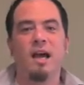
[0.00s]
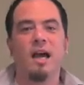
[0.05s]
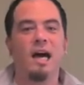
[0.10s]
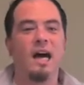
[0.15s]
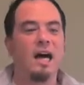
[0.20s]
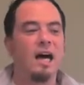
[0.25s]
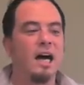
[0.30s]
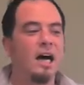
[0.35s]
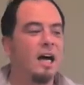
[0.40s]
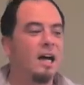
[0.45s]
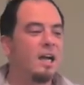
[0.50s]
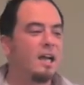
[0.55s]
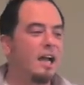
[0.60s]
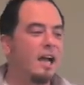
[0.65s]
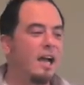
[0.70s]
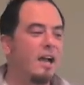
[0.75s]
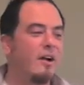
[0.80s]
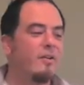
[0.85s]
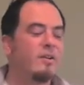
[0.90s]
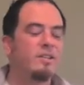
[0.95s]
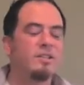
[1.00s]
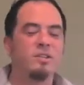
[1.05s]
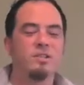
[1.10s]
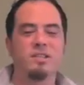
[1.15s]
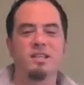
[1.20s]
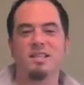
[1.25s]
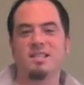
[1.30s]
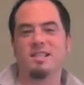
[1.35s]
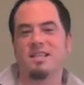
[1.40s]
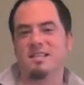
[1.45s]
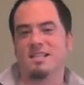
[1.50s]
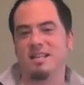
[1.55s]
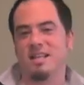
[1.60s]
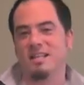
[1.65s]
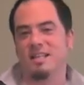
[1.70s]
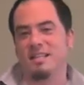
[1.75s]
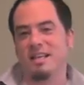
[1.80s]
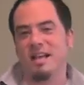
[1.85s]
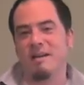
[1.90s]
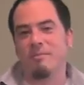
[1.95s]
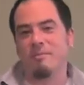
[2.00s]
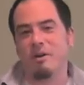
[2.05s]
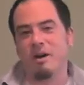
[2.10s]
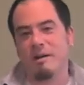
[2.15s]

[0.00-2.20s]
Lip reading: I always use this as an example.